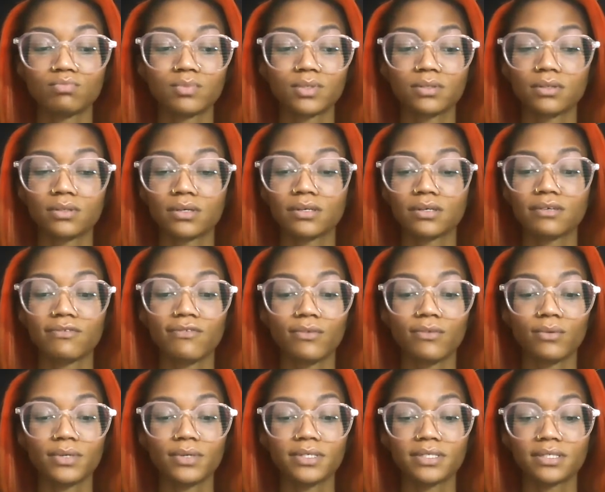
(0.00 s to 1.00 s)

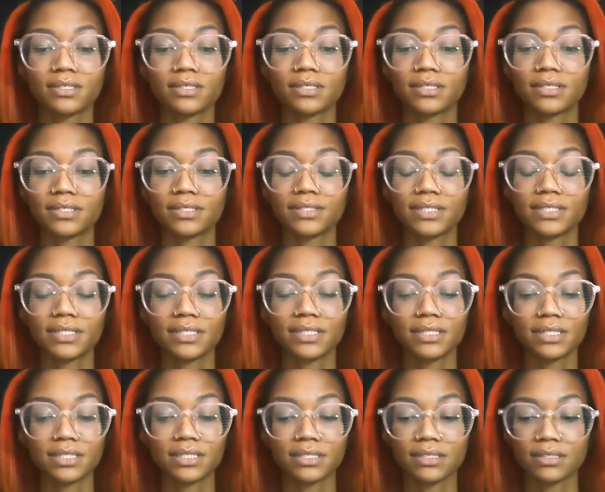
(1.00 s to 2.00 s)
clairvoyant,
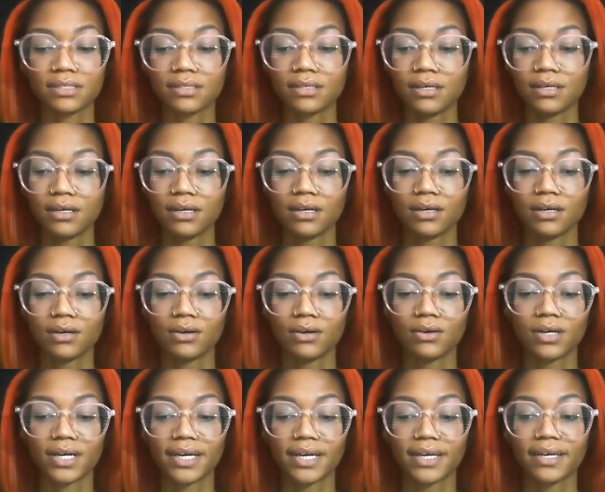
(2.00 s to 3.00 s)
clairsentient.
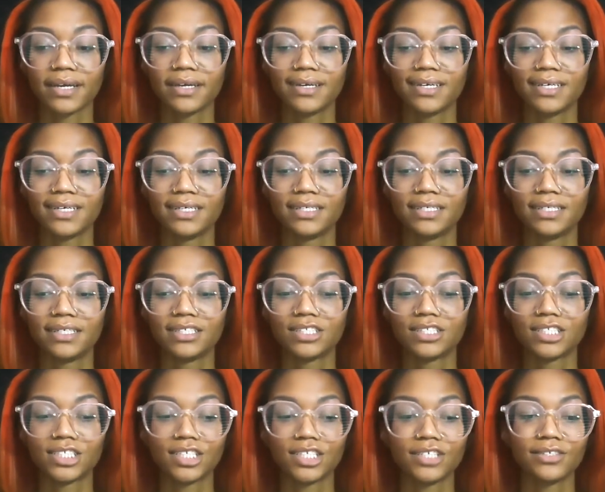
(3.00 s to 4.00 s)
Okay, and and
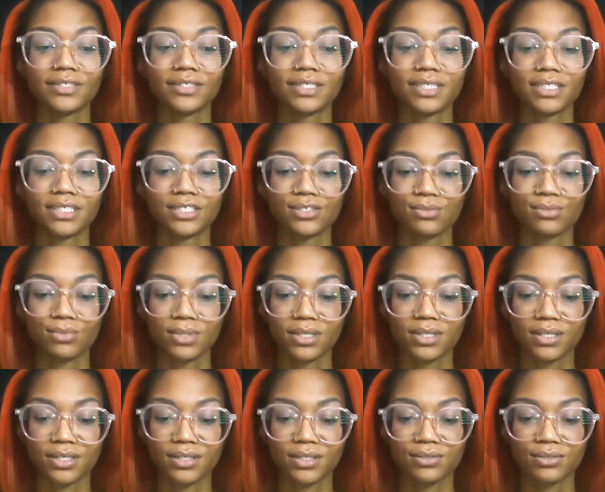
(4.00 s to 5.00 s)
sharing this with
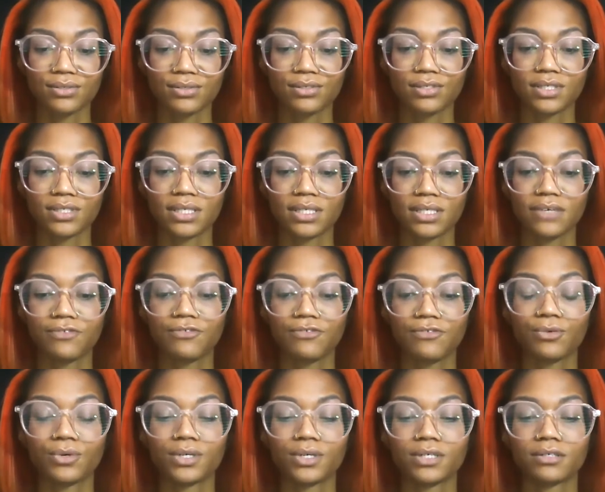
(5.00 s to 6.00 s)
others
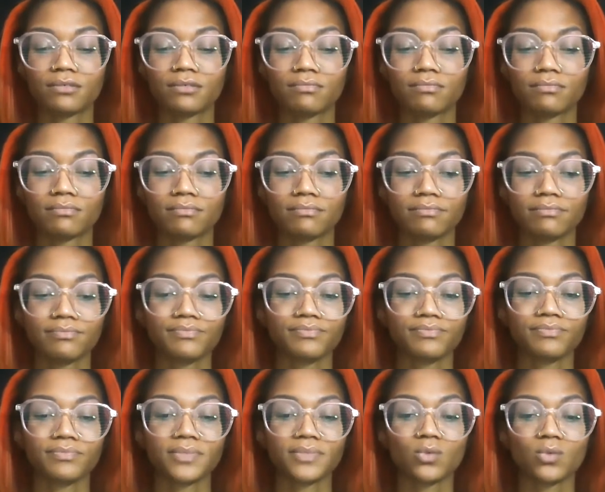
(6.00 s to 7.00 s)
for
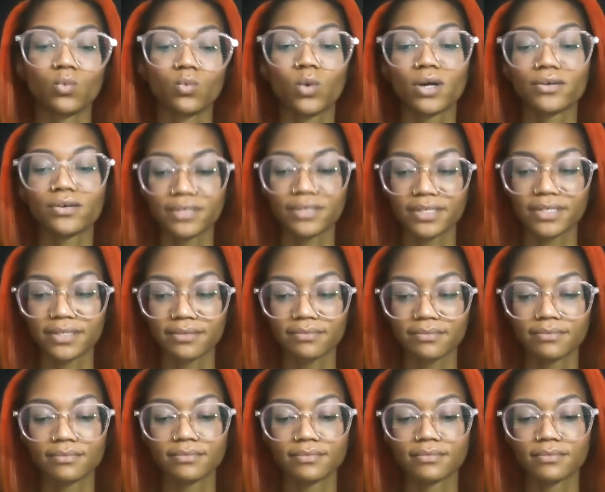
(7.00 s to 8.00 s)
work,
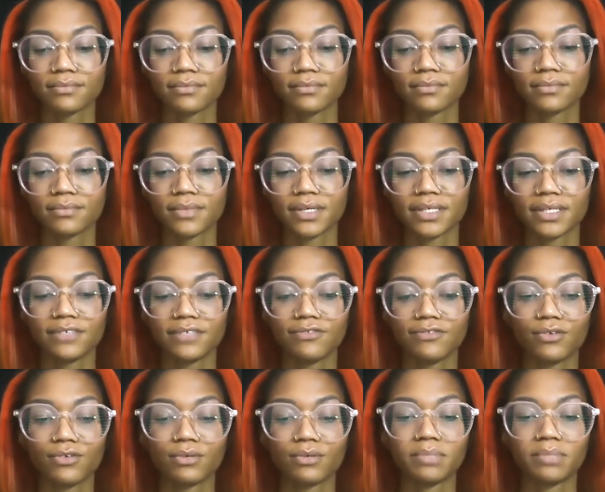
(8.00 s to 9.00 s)
right?
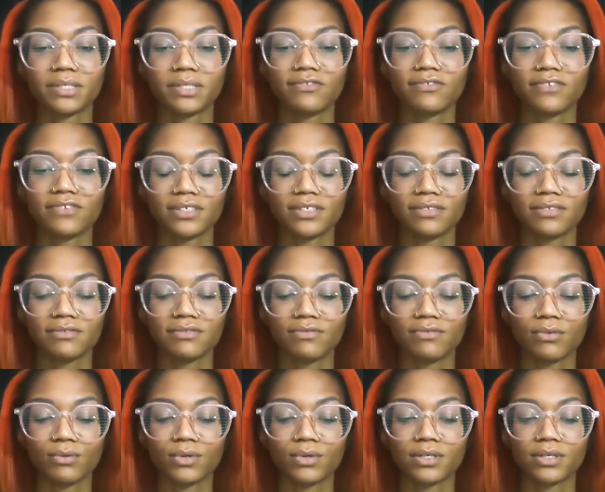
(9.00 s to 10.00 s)
For benefit,
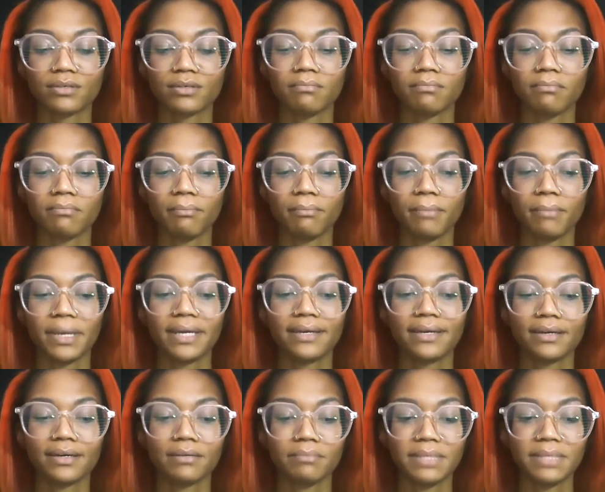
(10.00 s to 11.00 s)
for
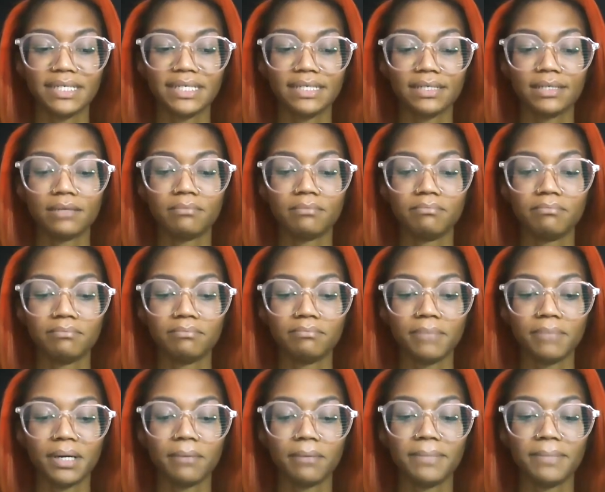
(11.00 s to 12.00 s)
making a, me- a
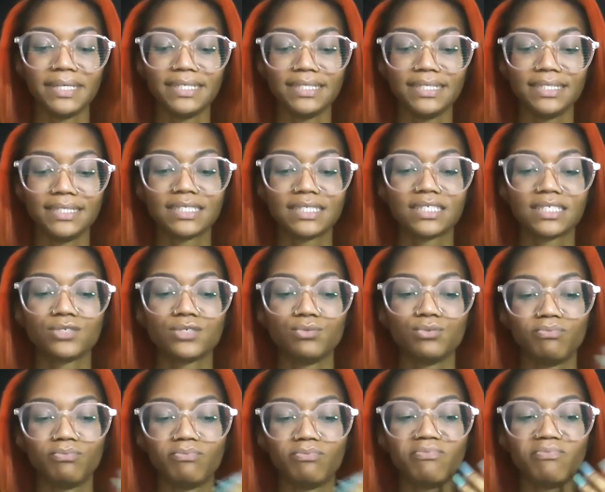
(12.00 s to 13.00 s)
means
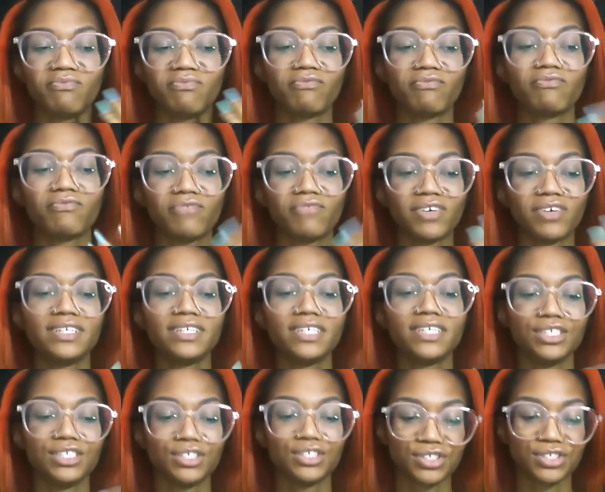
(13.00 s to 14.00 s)
to
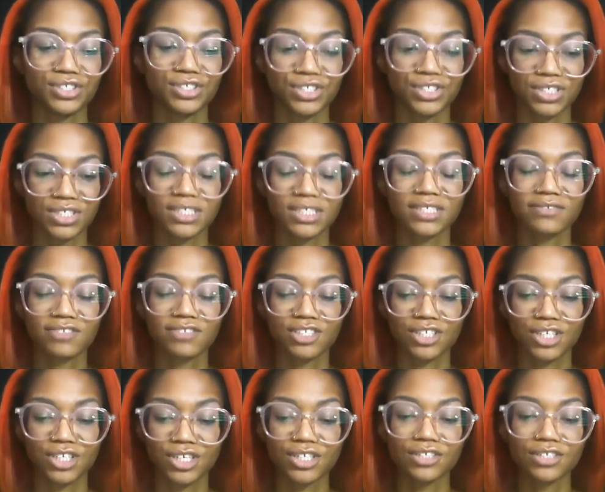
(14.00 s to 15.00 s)
funding your sense of
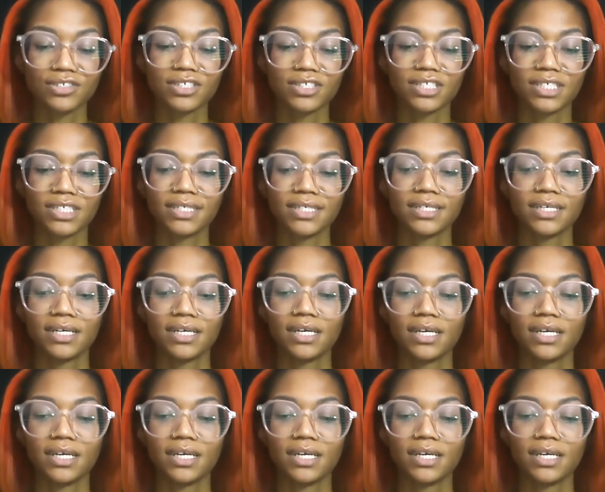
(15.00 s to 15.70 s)
security.